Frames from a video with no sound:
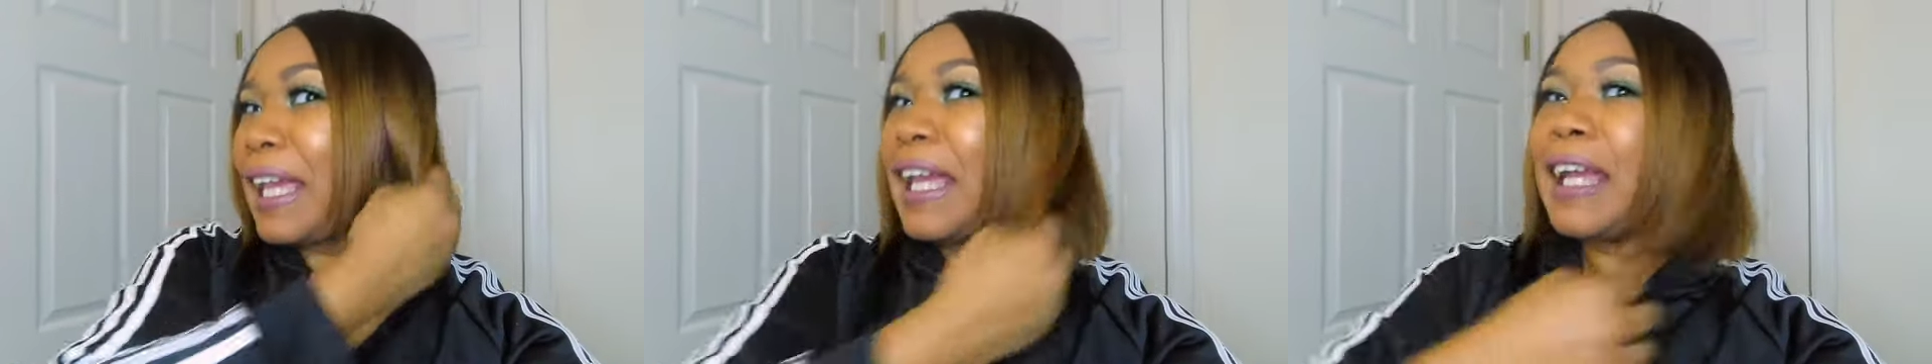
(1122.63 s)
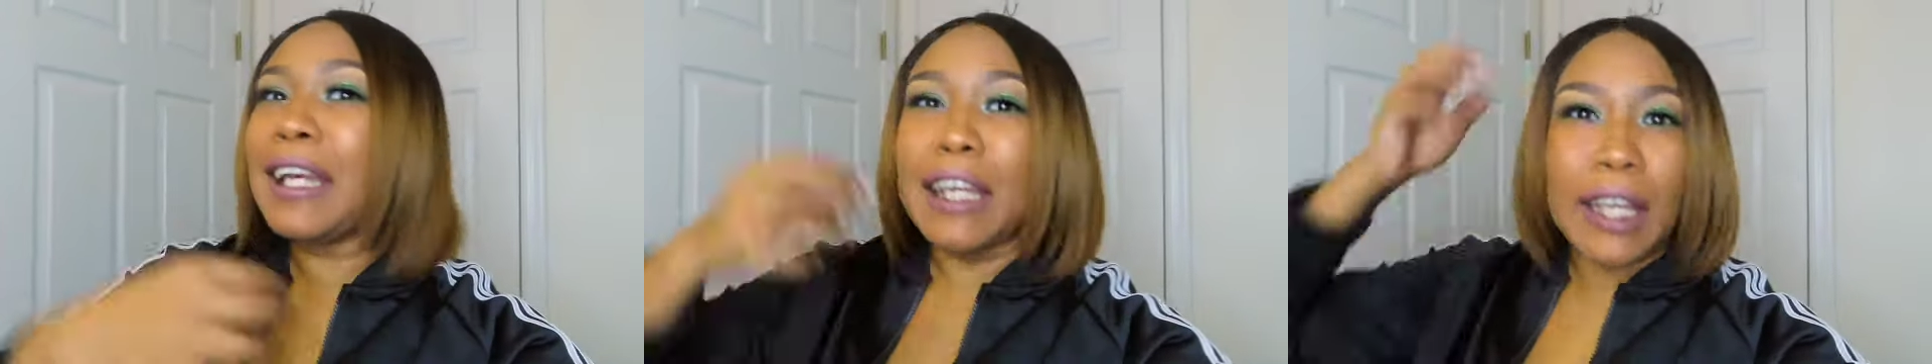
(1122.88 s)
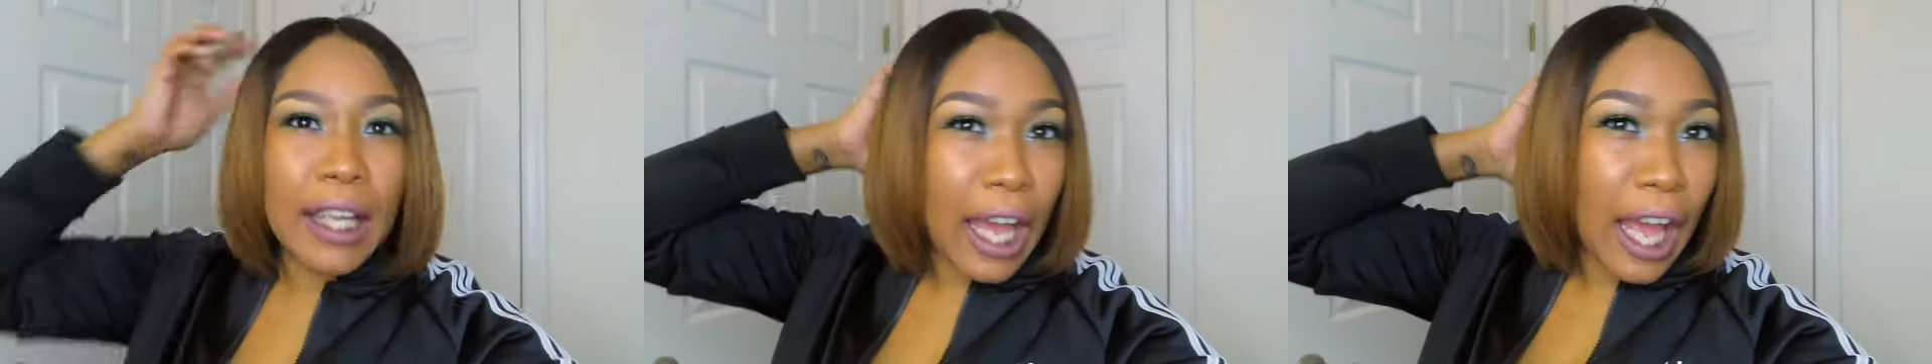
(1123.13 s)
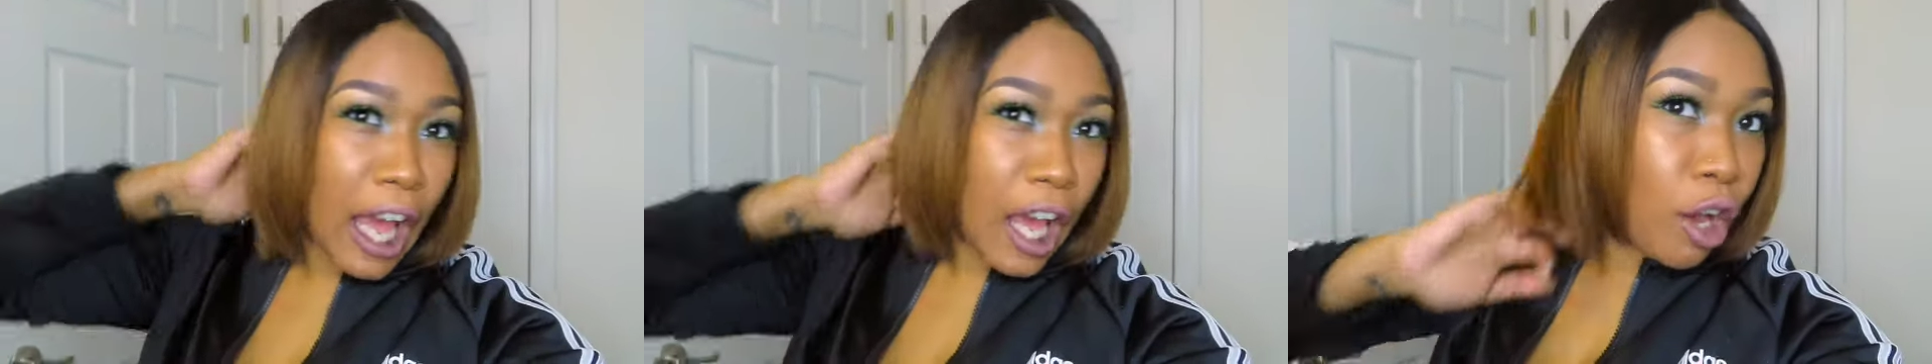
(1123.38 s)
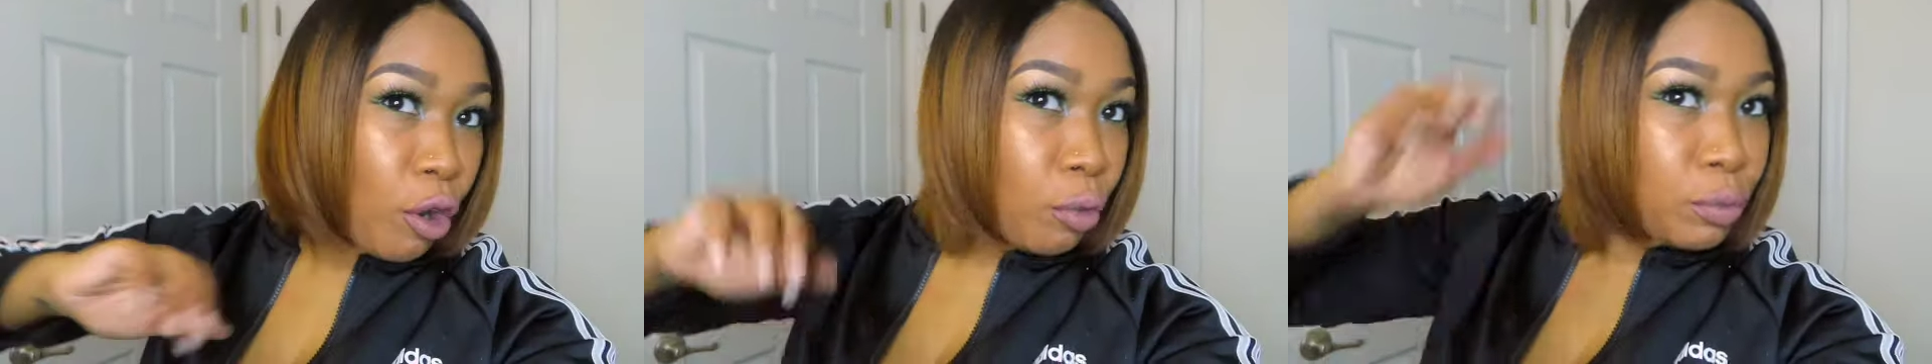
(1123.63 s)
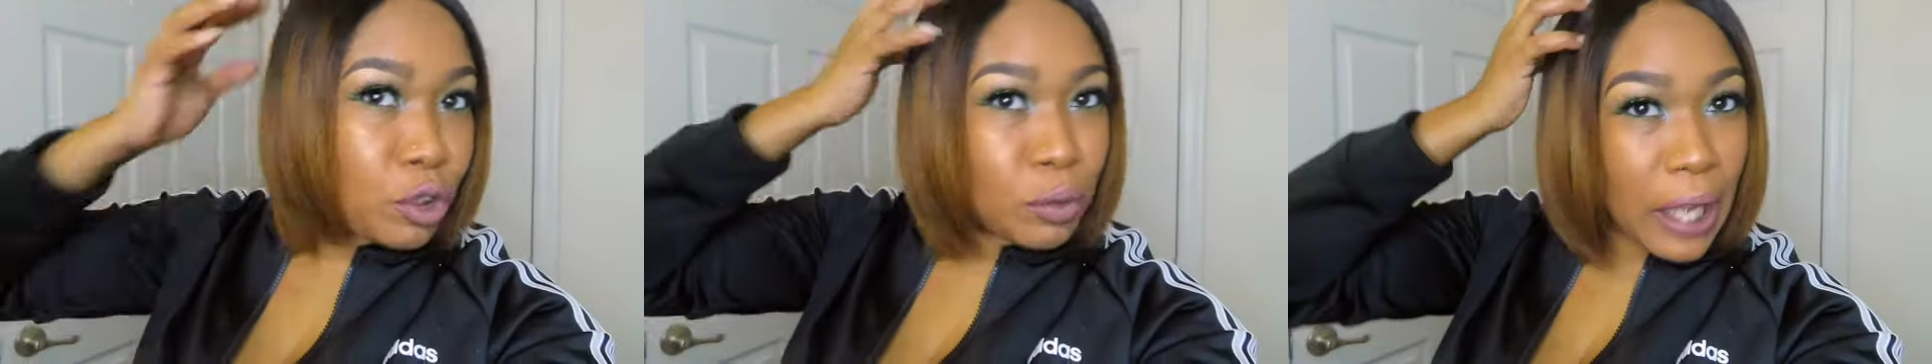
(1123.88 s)
Candy. I
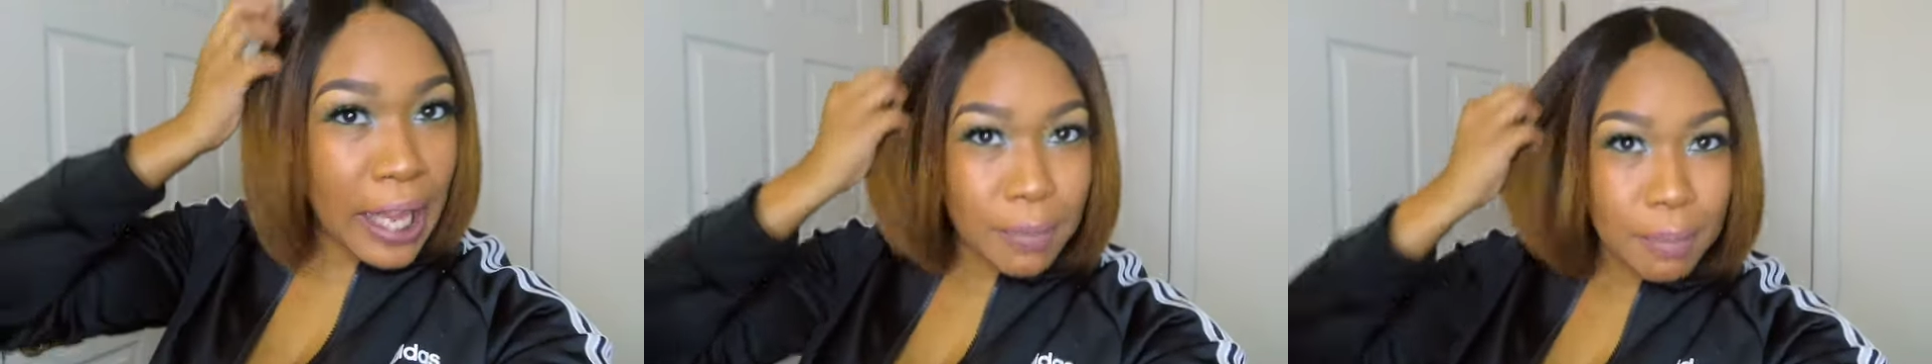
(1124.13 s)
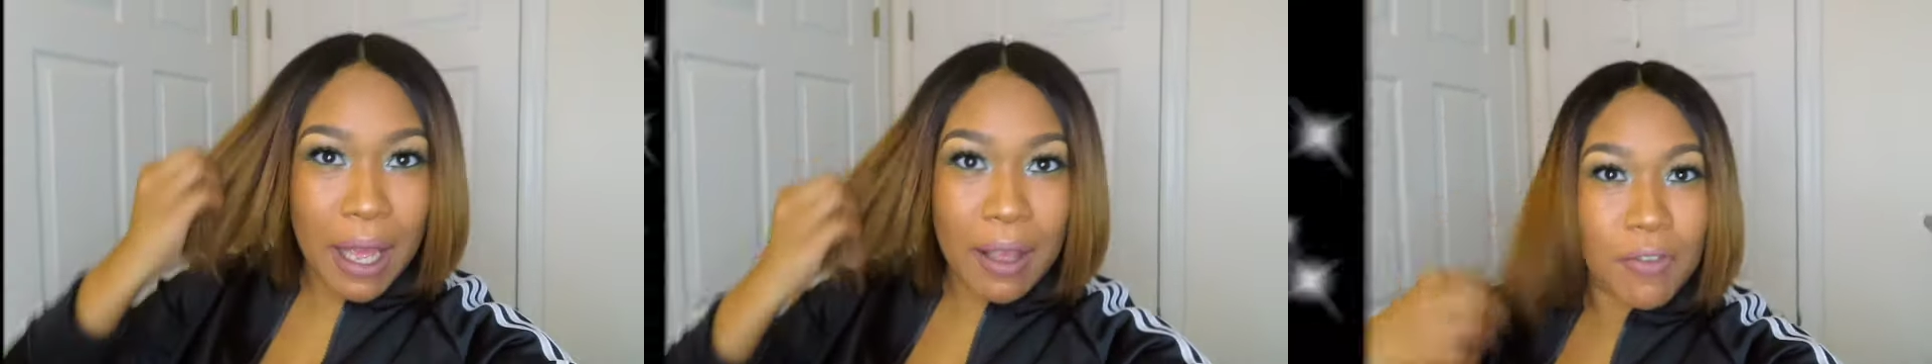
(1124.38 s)
hope you liked my